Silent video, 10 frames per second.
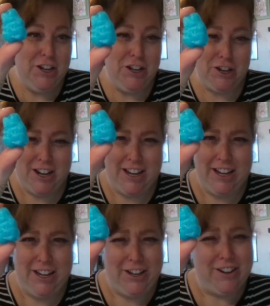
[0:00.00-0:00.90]
You can
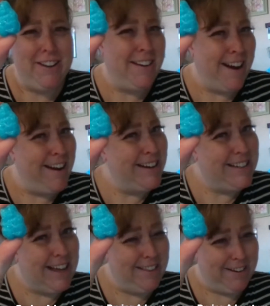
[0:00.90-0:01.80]
you can kind of
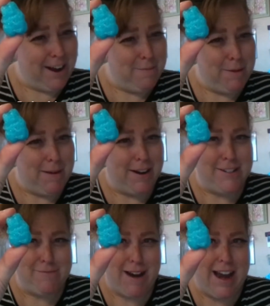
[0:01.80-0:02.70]
tell they're gummy
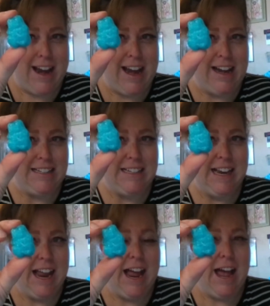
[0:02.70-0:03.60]
bears, right?
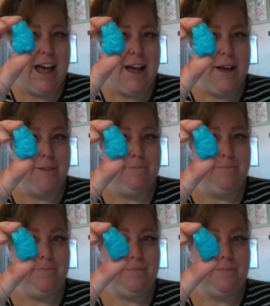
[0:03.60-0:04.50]

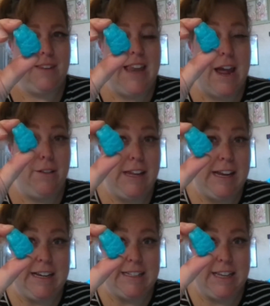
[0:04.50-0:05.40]
Um, now
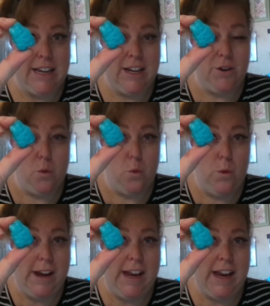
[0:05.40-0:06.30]
these
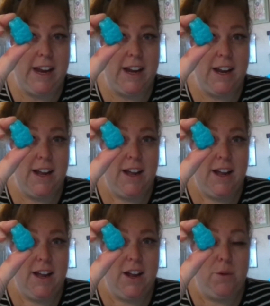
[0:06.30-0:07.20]
we
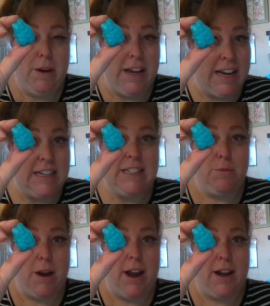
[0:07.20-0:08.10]
we needed to
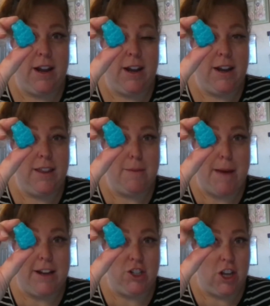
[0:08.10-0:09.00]
run the
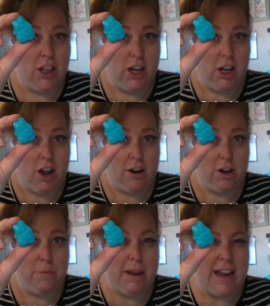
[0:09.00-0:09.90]
batch a little
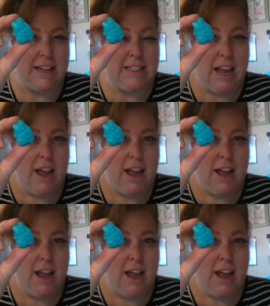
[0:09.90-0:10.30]
longer because